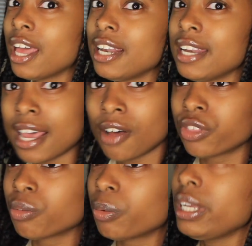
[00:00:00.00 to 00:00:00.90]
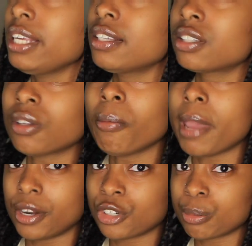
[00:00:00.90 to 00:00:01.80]
Now 3 is so
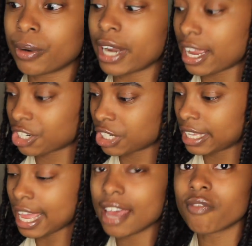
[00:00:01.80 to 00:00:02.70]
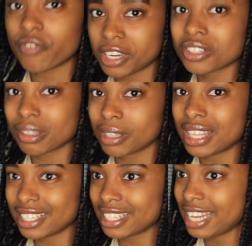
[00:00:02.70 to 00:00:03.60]
manageable, and I actually can finish 3
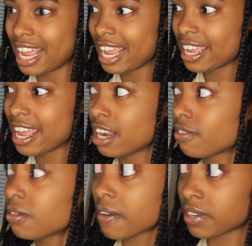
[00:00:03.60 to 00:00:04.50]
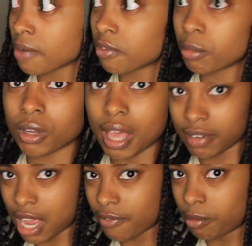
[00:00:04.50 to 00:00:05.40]
things a day. And if you have time for more, you have
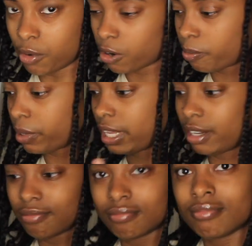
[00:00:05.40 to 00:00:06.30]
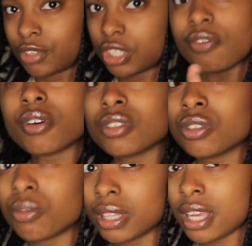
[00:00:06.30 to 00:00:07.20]
time for more, but just focus on
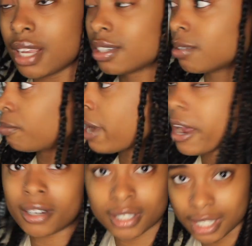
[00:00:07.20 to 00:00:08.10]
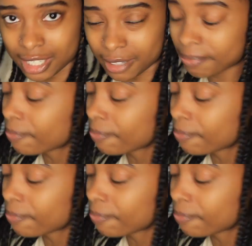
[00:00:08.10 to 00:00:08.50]
3 things. Prioritization.